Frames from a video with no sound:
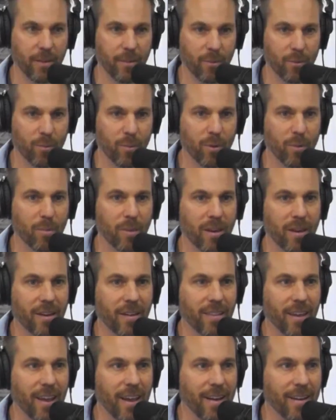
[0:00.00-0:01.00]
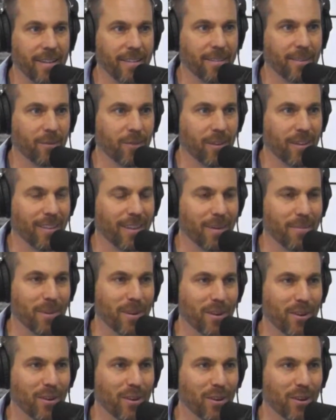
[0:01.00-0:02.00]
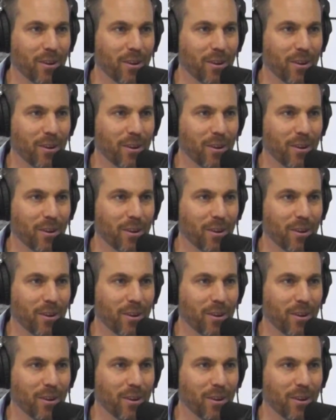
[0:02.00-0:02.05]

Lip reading: it was built back in the '80s if you let me do your